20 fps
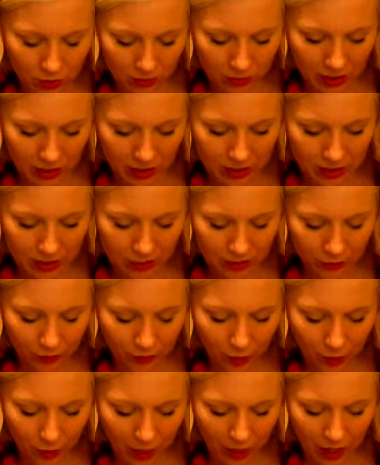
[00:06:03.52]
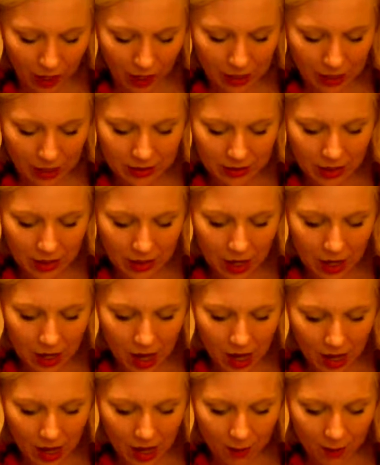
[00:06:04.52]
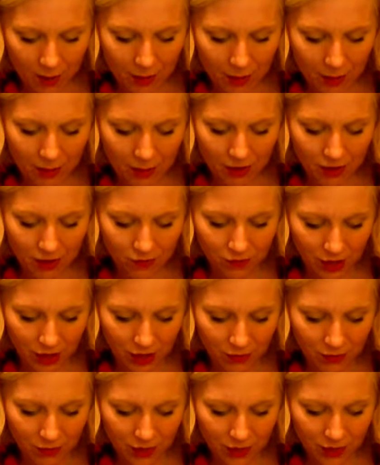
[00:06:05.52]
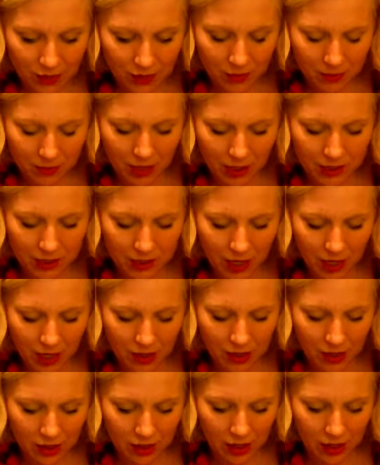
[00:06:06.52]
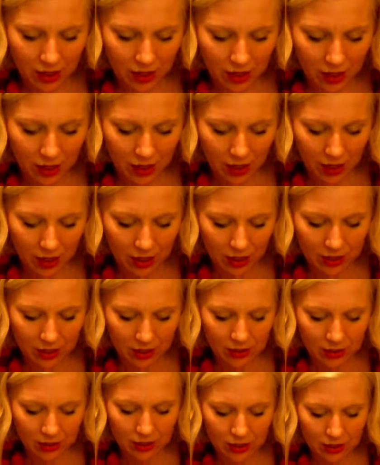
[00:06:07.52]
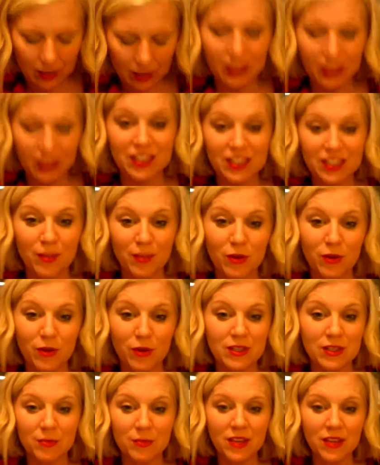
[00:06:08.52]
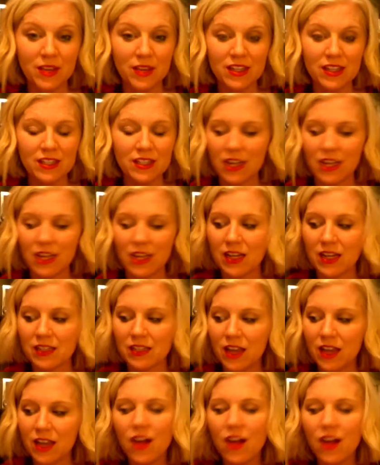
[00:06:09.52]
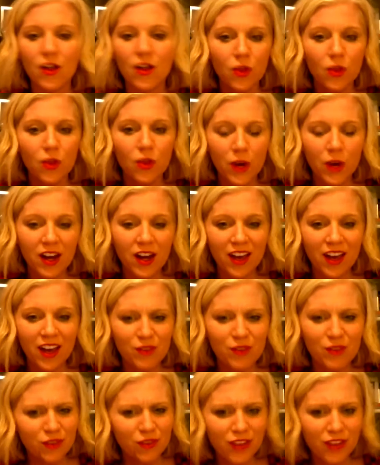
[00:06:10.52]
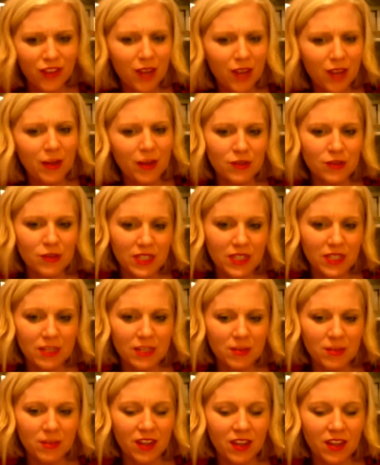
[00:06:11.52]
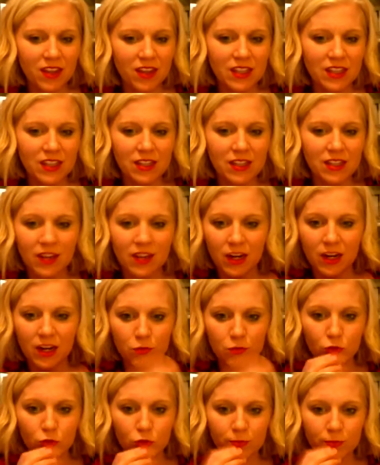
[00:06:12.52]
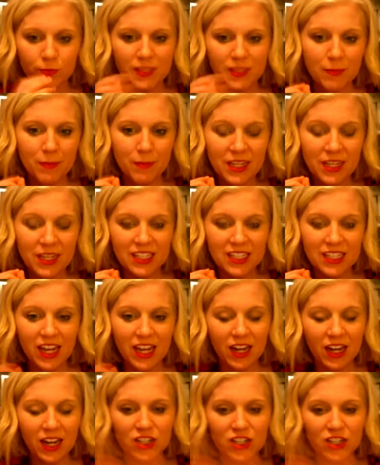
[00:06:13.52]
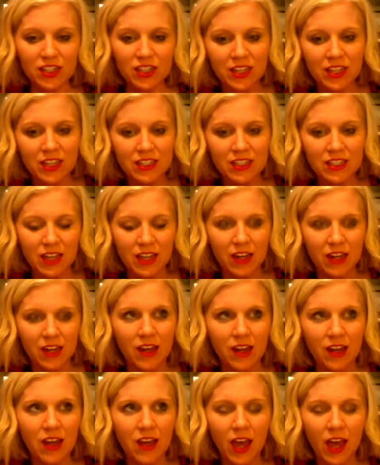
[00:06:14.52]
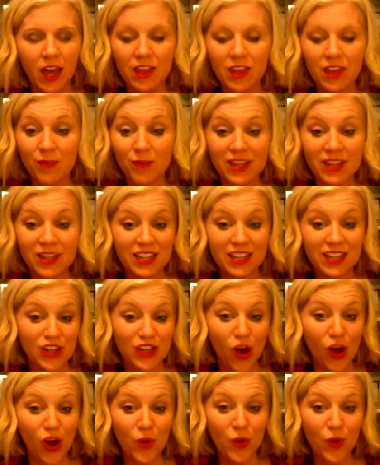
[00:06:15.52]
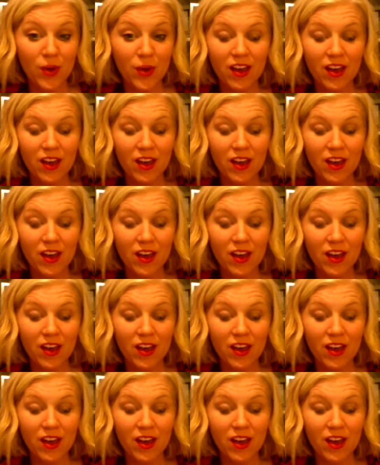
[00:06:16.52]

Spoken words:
many different ways, but my favorite, because I think it's the most simplest, is, Laura, have you ever thought about doing something like this? And then I zip it and I just listen. And they might say no,